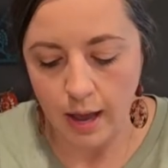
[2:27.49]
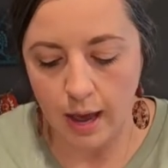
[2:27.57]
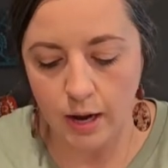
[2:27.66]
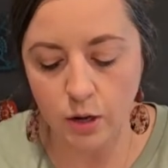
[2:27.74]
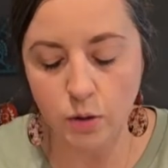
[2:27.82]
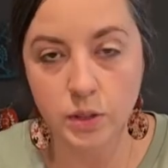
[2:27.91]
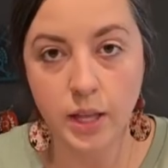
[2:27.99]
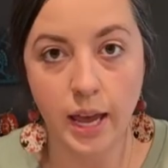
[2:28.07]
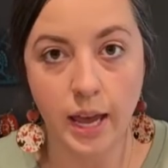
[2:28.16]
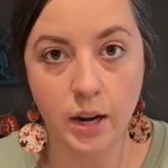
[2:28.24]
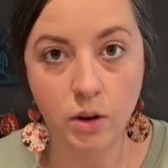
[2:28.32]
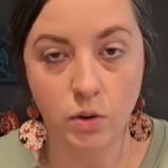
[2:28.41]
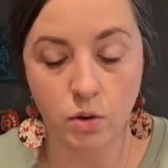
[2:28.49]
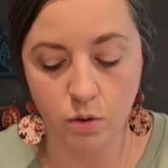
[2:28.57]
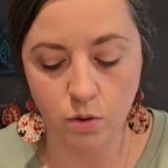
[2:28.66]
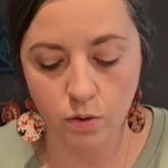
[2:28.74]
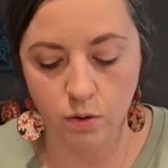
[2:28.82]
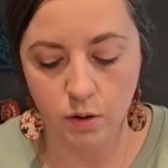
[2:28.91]
and use the
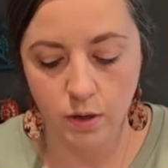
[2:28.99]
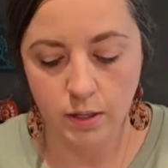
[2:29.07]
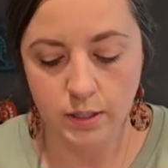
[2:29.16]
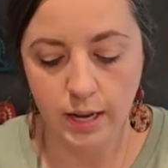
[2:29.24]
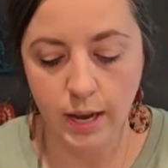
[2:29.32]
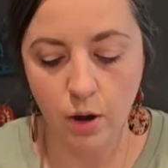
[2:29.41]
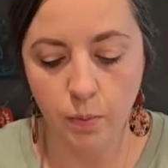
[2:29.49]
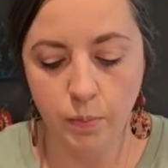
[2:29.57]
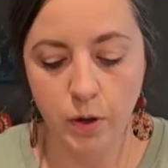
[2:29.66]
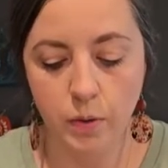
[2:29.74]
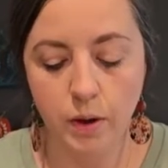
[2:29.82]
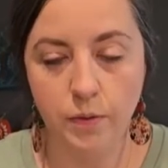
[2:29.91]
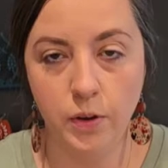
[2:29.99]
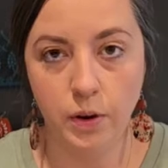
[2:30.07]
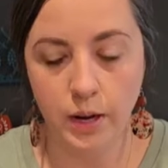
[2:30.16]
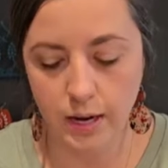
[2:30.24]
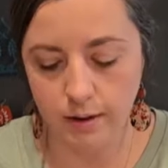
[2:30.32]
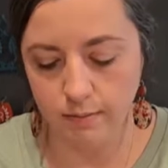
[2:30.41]
handle to help you if you
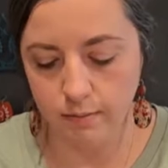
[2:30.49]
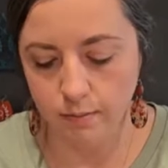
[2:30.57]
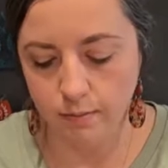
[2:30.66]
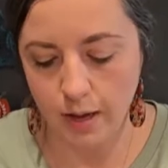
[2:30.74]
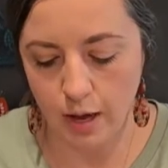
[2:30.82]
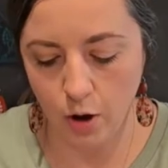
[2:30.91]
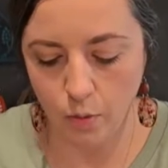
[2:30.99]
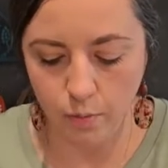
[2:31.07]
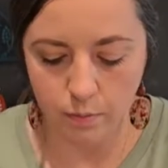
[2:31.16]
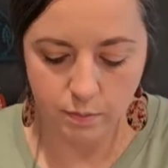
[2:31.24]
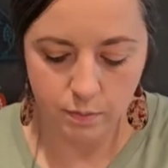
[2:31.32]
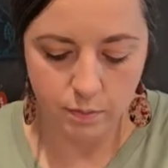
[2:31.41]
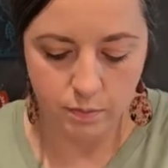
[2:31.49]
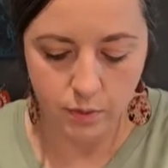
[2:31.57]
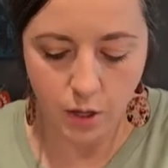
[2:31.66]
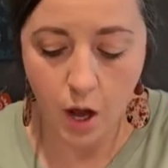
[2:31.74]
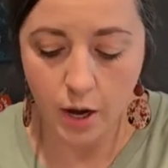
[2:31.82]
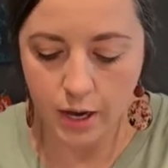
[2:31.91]
need help
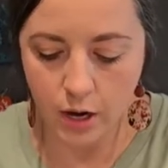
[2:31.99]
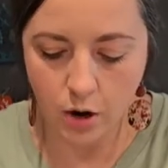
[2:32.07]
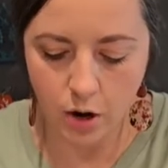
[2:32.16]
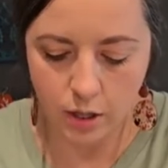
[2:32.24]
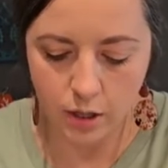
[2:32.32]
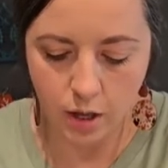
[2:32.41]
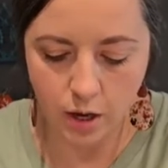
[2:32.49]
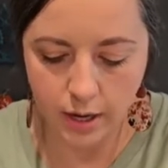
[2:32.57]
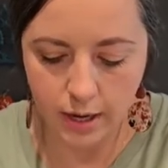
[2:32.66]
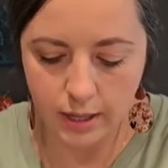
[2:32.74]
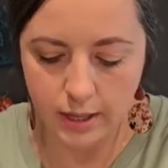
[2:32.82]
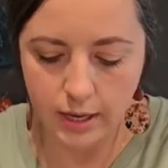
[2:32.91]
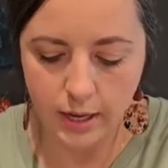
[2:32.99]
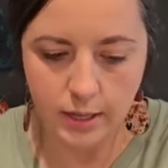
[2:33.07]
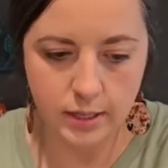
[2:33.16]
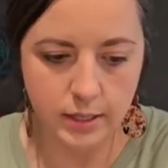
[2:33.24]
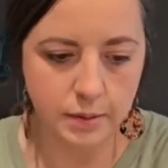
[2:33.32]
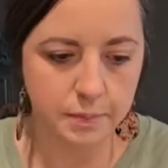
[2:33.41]
locking or unlocking
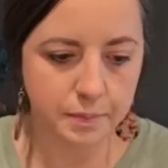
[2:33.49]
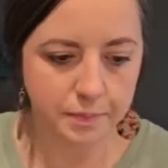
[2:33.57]
things.